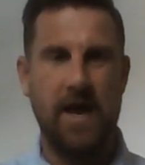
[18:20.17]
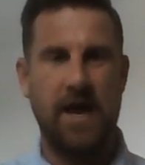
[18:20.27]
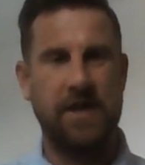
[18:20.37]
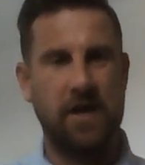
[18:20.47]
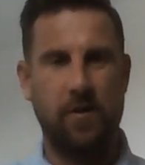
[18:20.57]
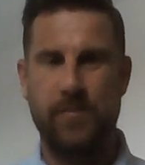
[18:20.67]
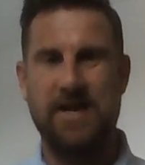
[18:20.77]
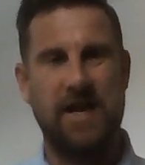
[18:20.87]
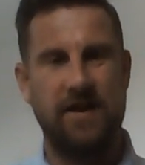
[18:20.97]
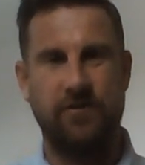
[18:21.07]
And then I'll be
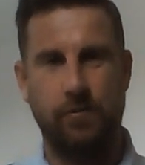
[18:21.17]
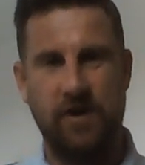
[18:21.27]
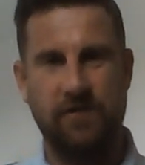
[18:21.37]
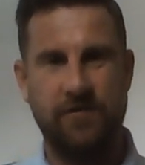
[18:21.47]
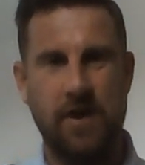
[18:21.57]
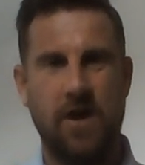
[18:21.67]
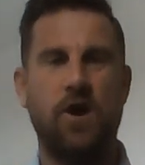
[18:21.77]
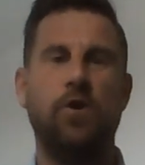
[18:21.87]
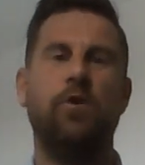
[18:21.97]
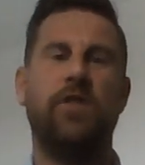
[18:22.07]
clever with
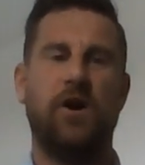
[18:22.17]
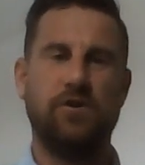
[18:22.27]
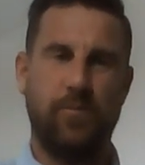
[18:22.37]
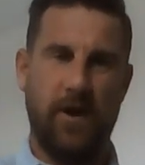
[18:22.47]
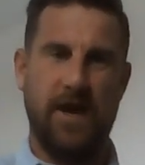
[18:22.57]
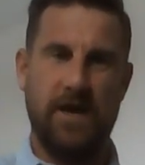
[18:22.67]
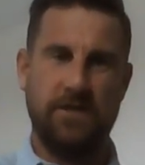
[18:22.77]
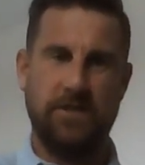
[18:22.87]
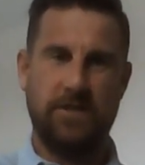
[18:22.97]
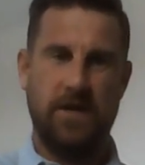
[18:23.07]
who are those
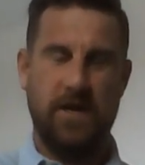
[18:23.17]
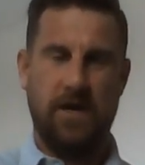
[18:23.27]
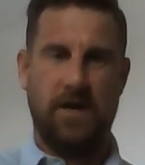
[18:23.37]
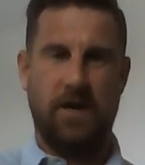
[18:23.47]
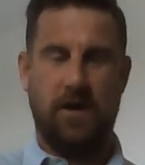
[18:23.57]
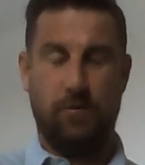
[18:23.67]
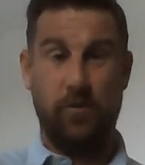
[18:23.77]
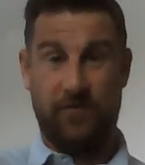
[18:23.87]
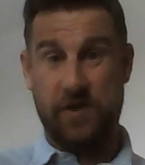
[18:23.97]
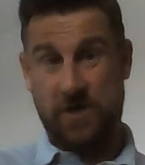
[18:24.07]
players
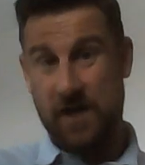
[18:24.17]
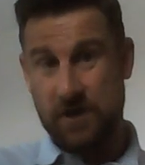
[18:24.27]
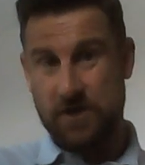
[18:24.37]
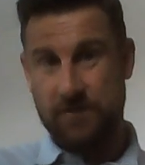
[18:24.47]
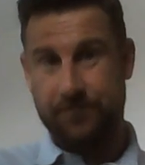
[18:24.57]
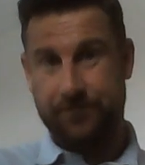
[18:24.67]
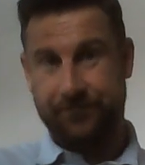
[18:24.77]
with the six